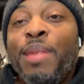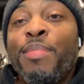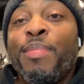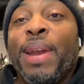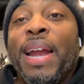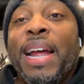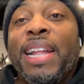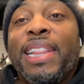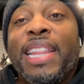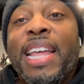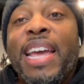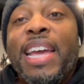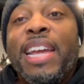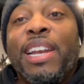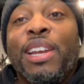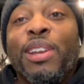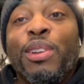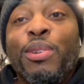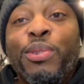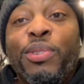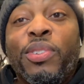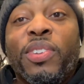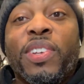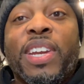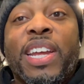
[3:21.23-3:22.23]
But I think
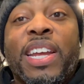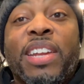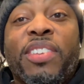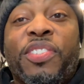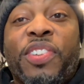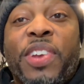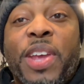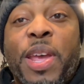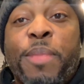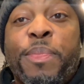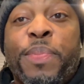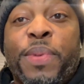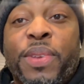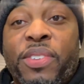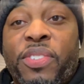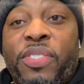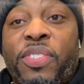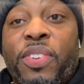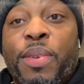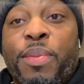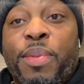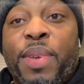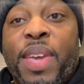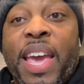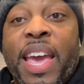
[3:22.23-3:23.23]
losing that
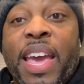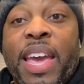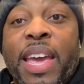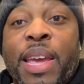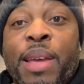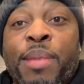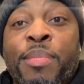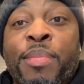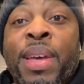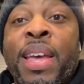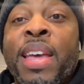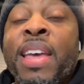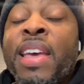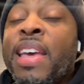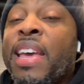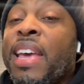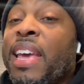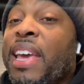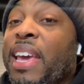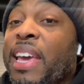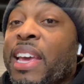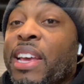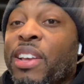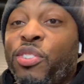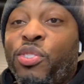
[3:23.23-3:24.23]
championship game
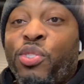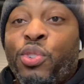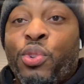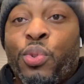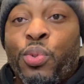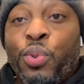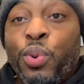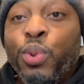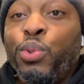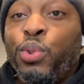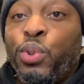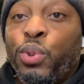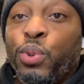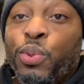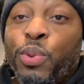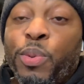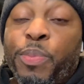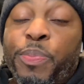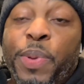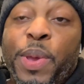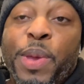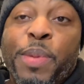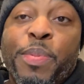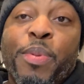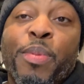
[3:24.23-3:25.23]
is crucial to
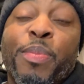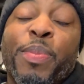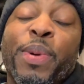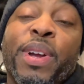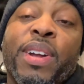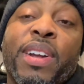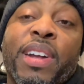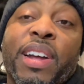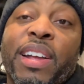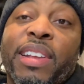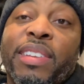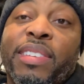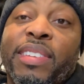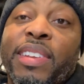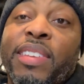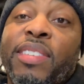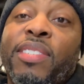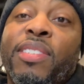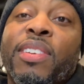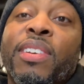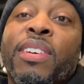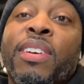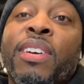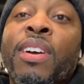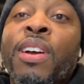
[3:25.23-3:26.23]
people because it's
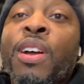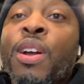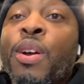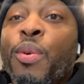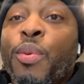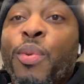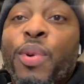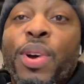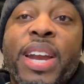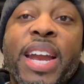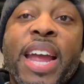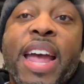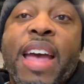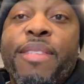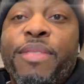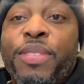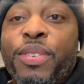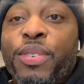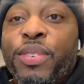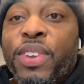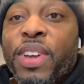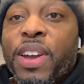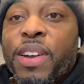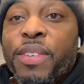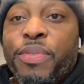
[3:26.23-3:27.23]
a what have you
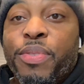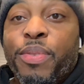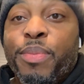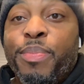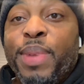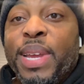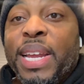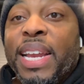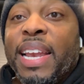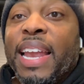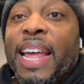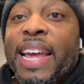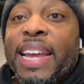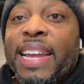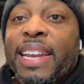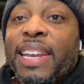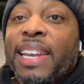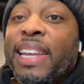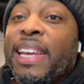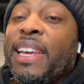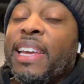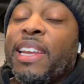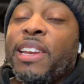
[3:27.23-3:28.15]
done for me lately.